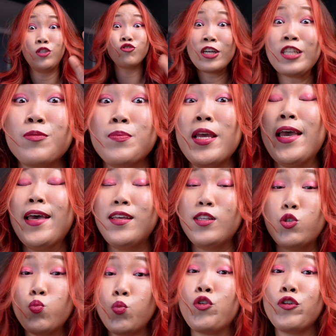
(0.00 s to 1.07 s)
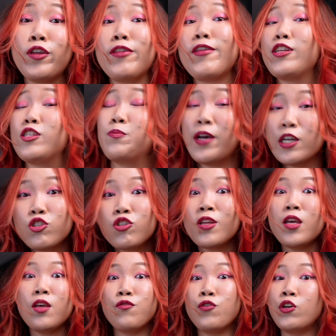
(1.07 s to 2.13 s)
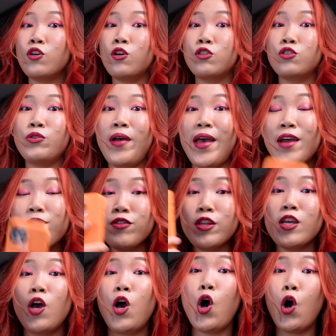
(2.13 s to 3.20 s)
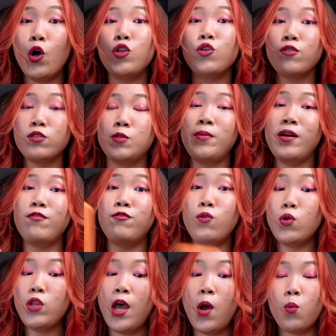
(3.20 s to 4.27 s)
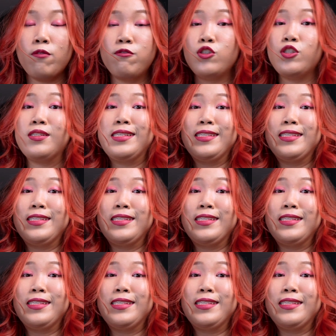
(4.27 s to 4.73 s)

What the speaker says: trust me, it's worth it, especially if you want to control everything on your smartphone with just a